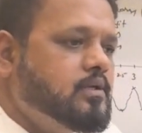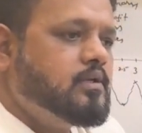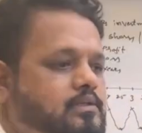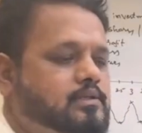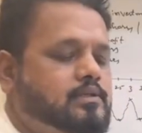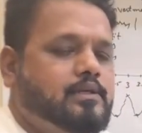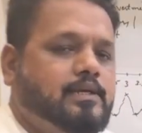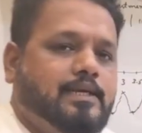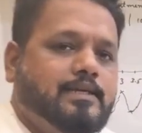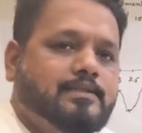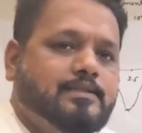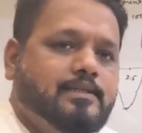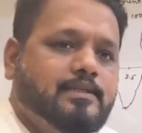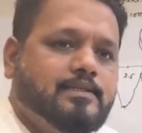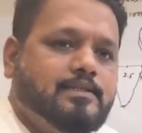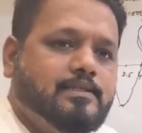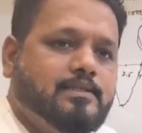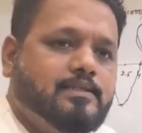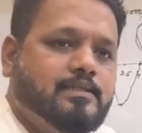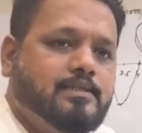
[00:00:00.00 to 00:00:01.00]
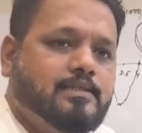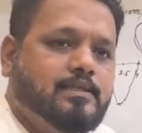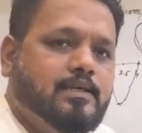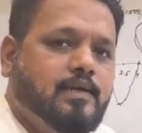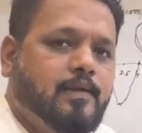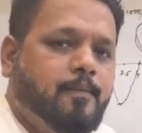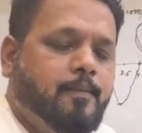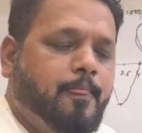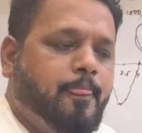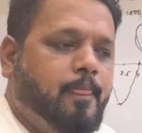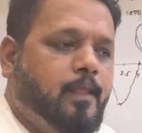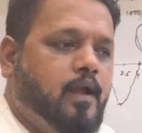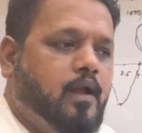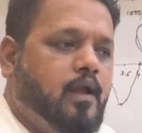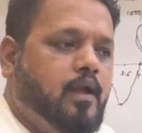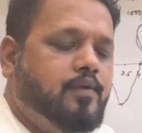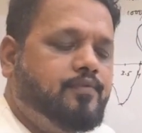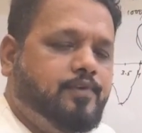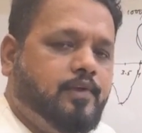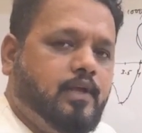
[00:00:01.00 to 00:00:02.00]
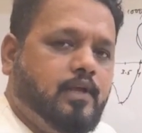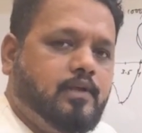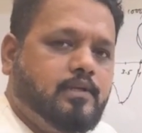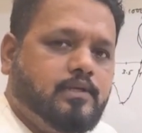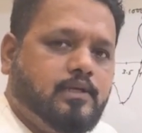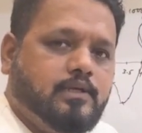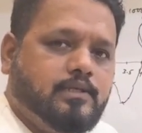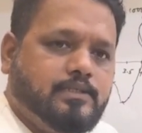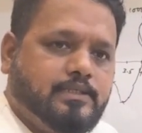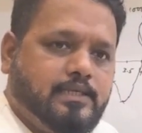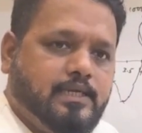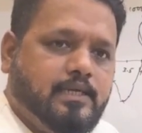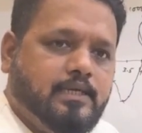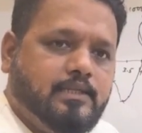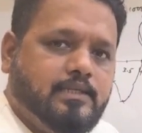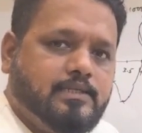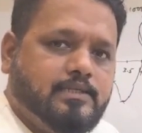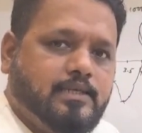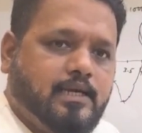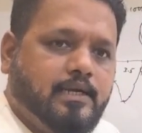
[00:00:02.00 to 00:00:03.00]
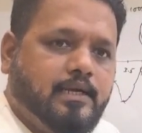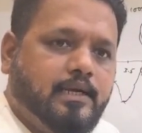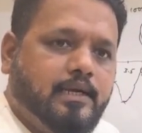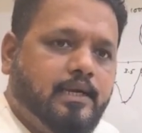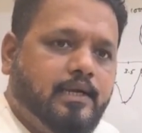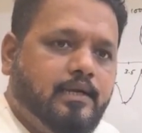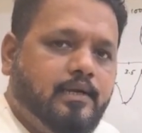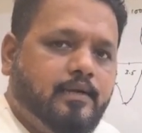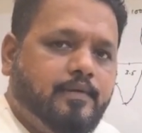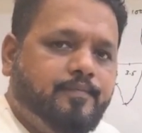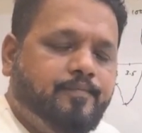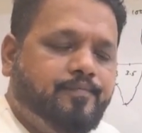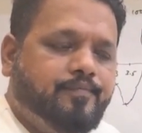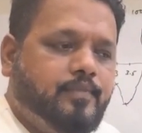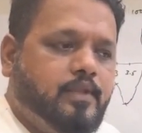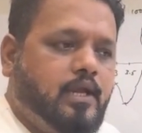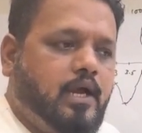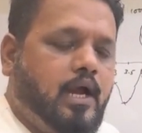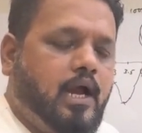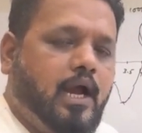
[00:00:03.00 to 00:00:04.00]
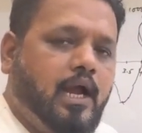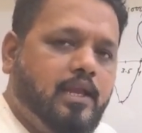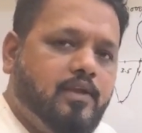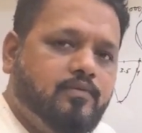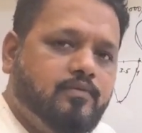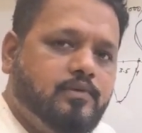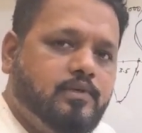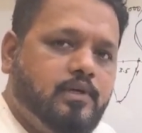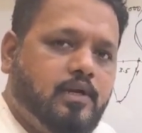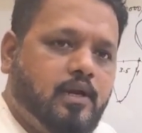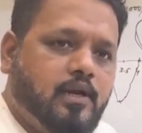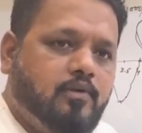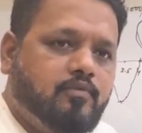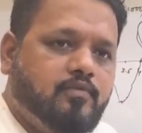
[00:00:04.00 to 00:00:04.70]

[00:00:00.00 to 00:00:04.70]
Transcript: So guys, this, if you are seeing this content, I would